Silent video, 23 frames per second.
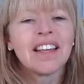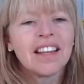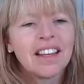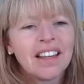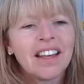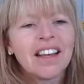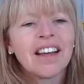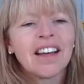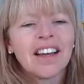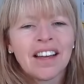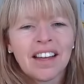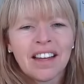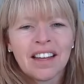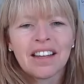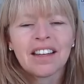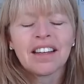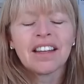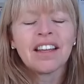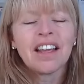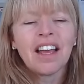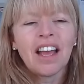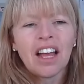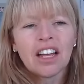
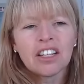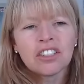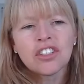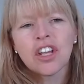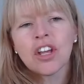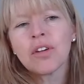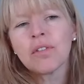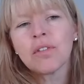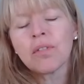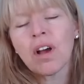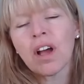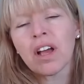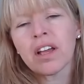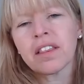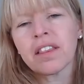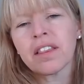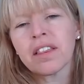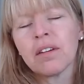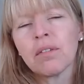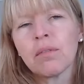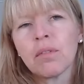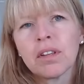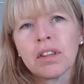Yeah, yeah. So I
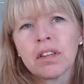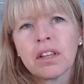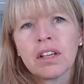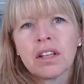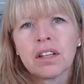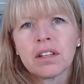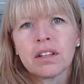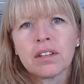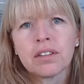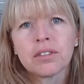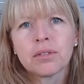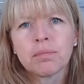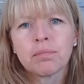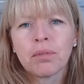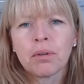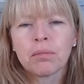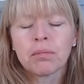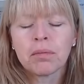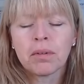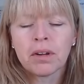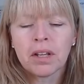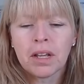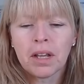think one thing that's
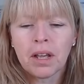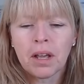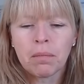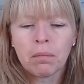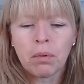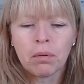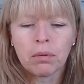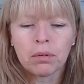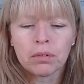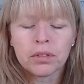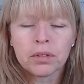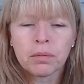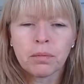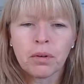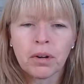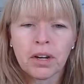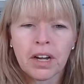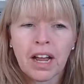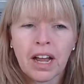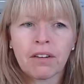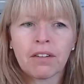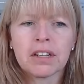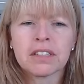probably important to
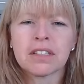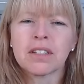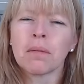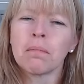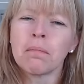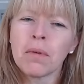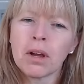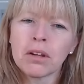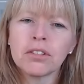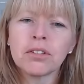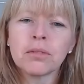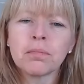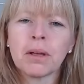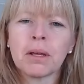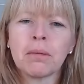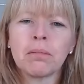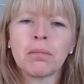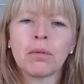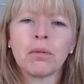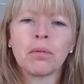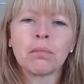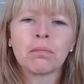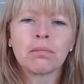point out is that most
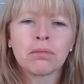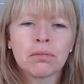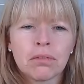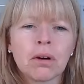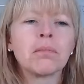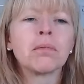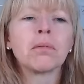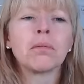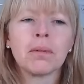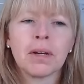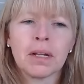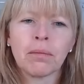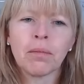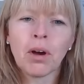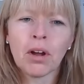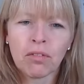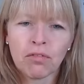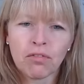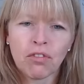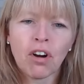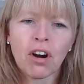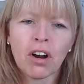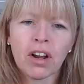people probably
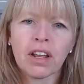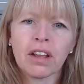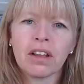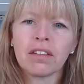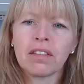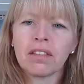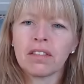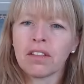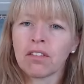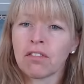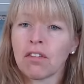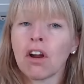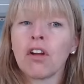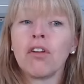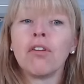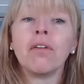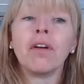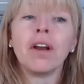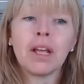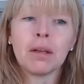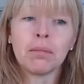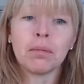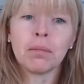won't write their
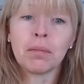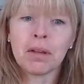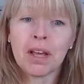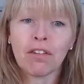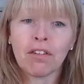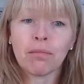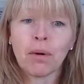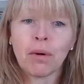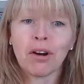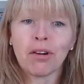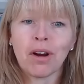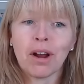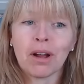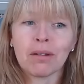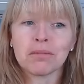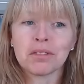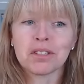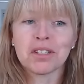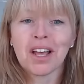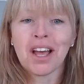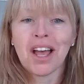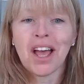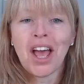own eBPF
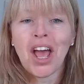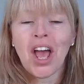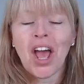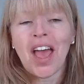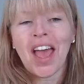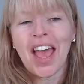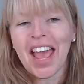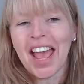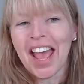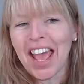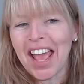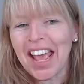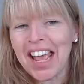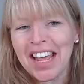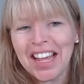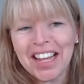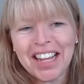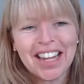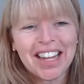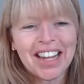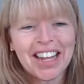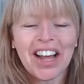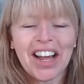programs.
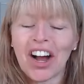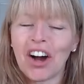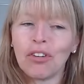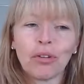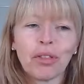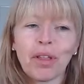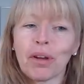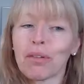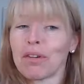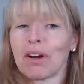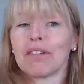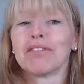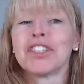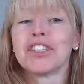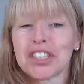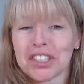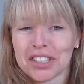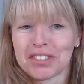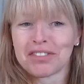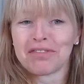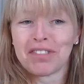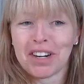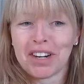It although I've
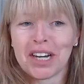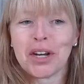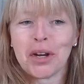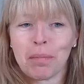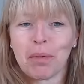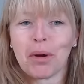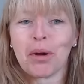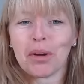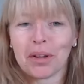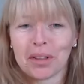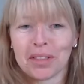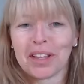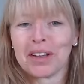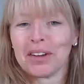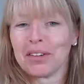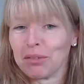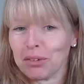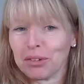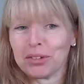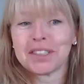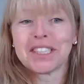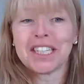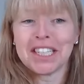just written a book
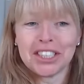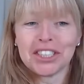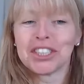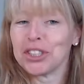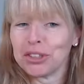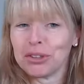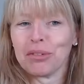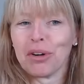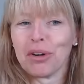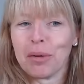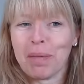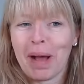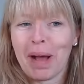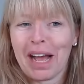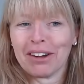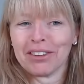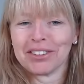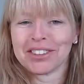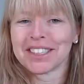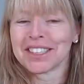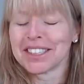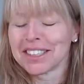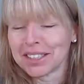that will teach you
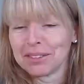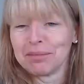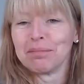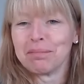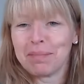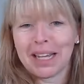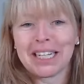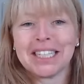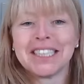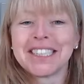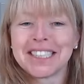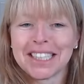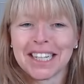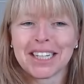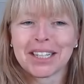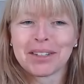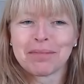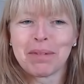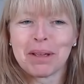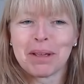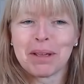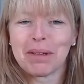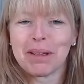about some basic
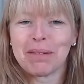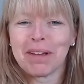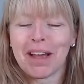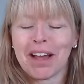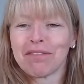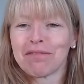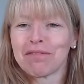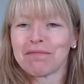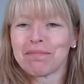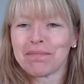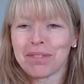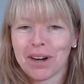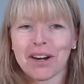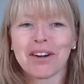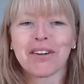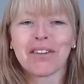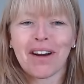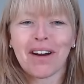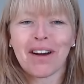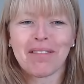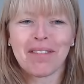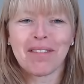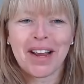BPPF
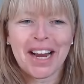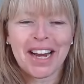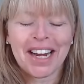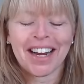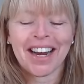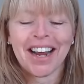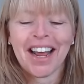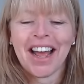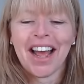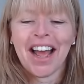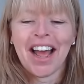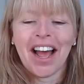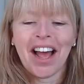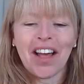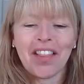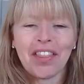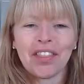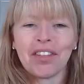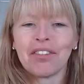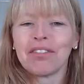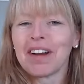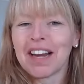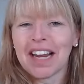programming,
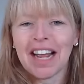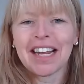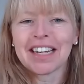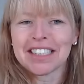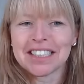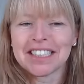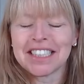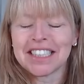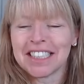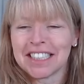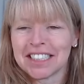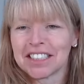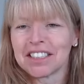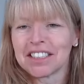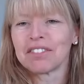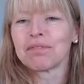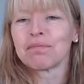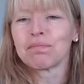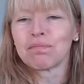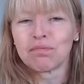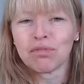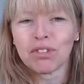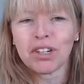the reality is
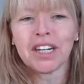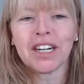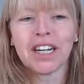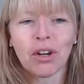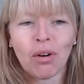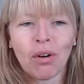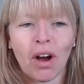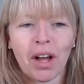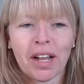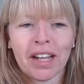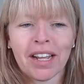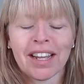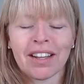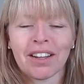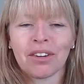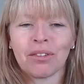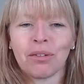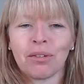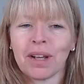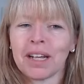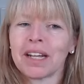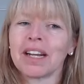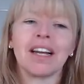it really quite
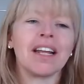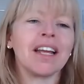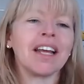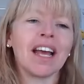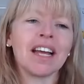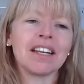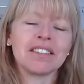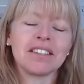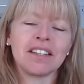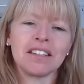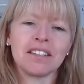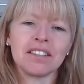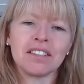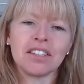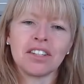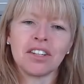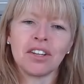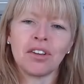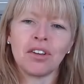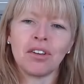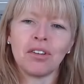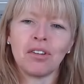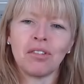quickly gets
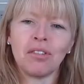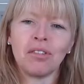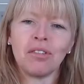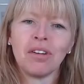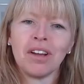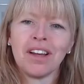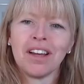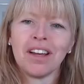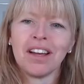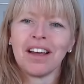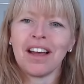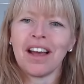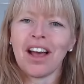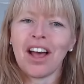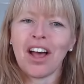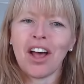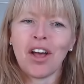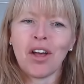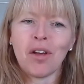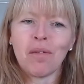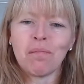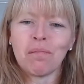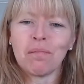into
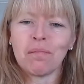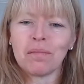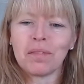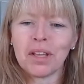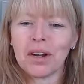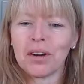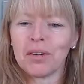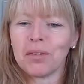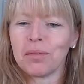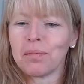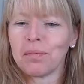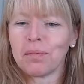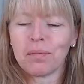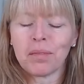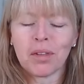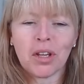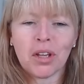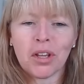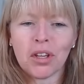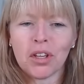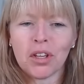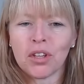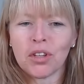um, you know
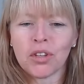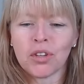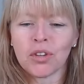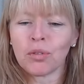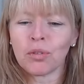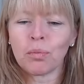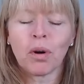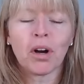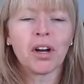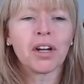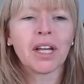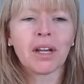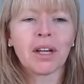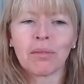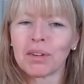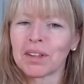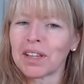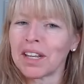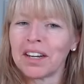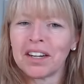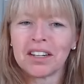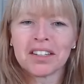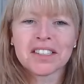you're working
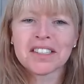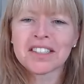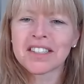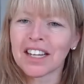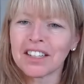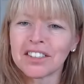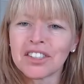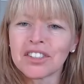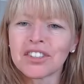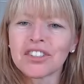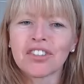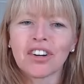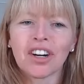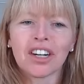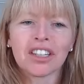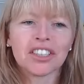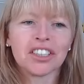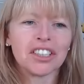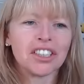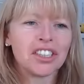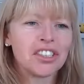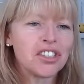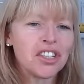with Linux data
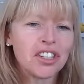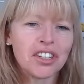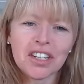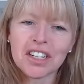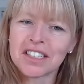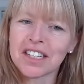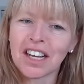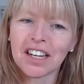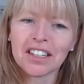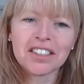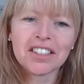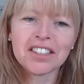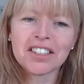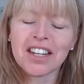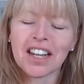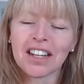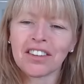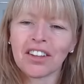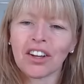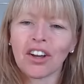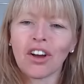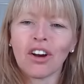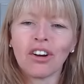structures, you need to
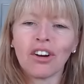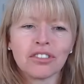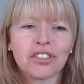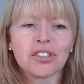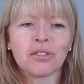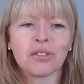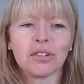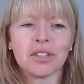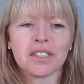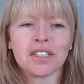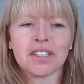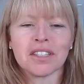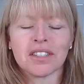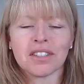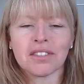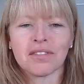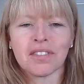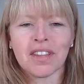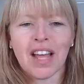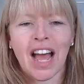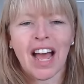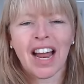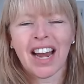understand the consequences
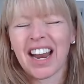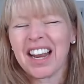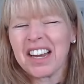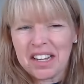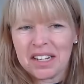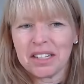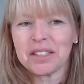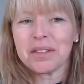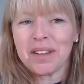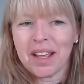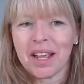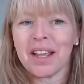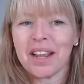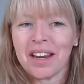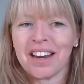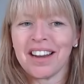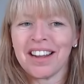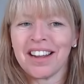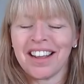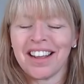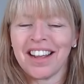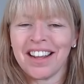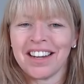of that and it, it
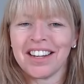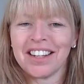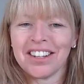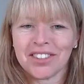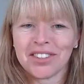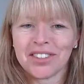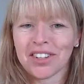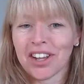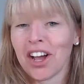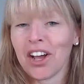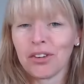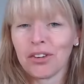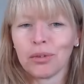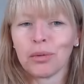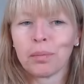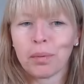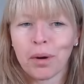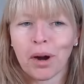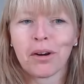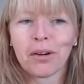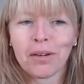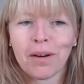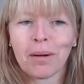it is
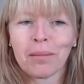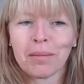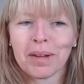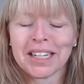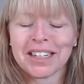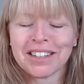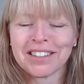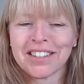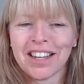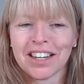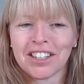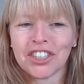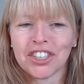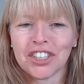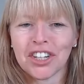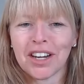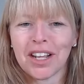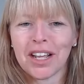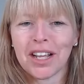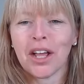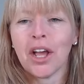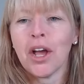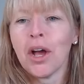kernel programming
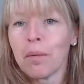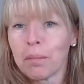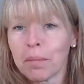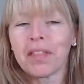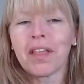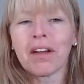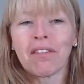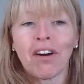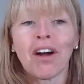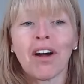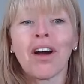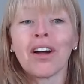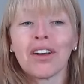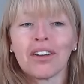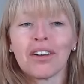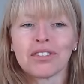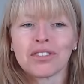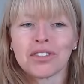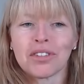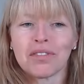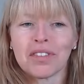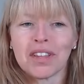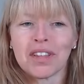essentially. But there are
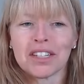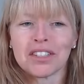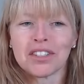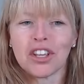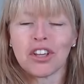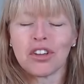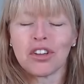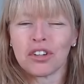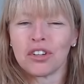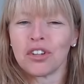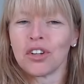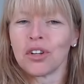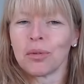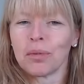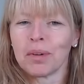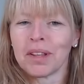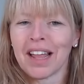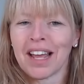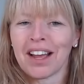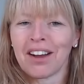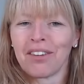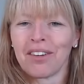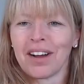lots of things that you can do
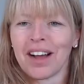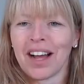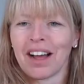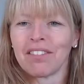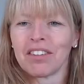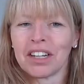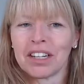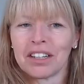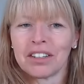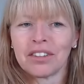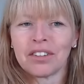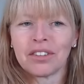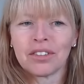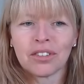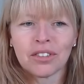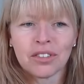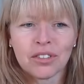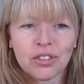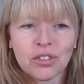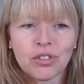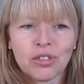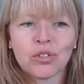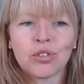without having
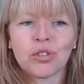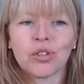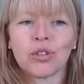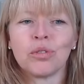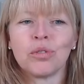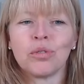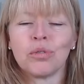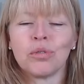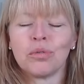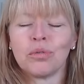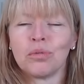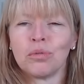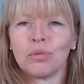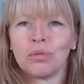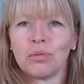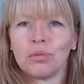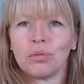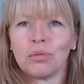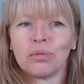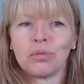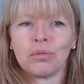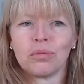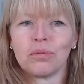
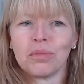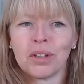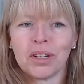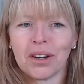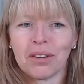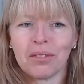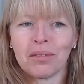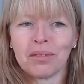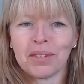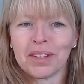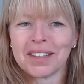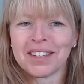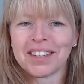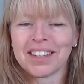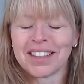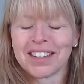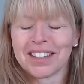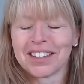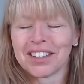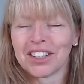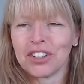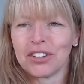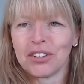too, you know,
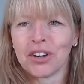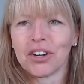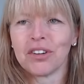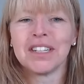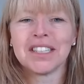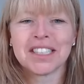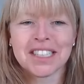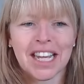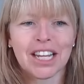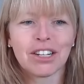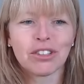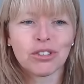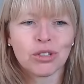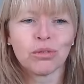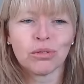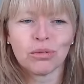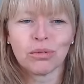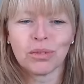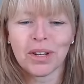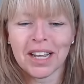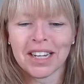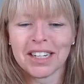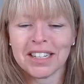you don't need to get
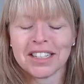too